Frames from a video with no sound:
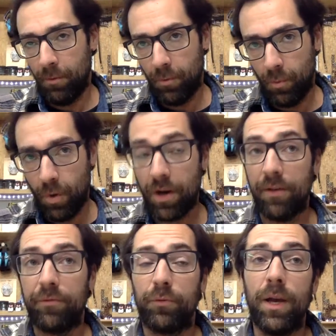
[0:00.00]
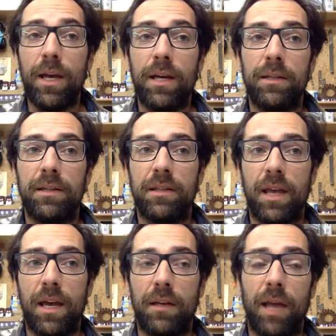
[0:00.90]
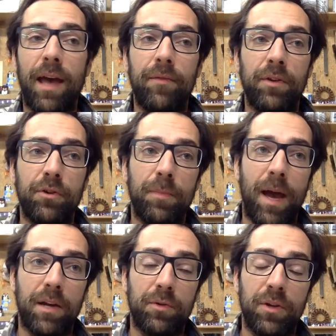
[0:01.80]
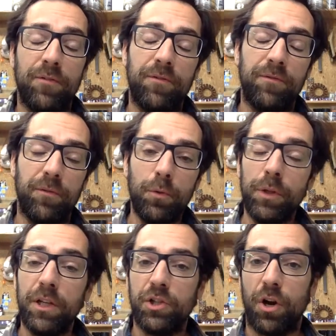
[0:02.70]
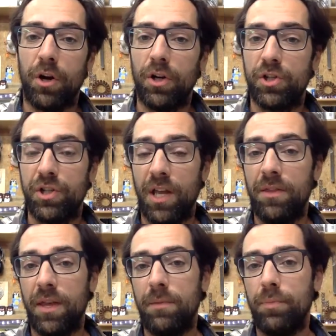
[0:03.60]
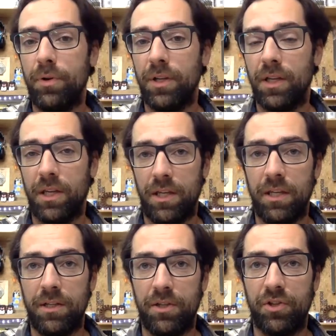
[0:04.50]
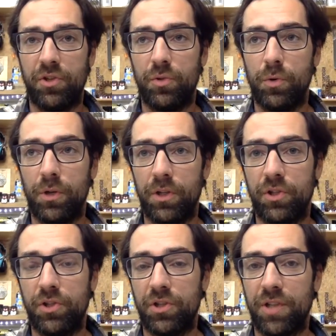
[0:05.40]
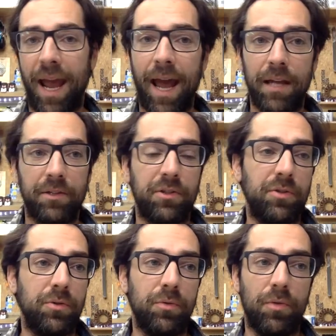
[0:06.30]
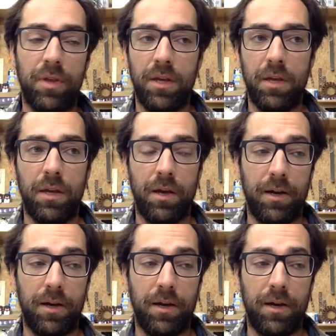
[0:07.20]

What I've read is that having your battery fully charged and then putting it into storage just adds to the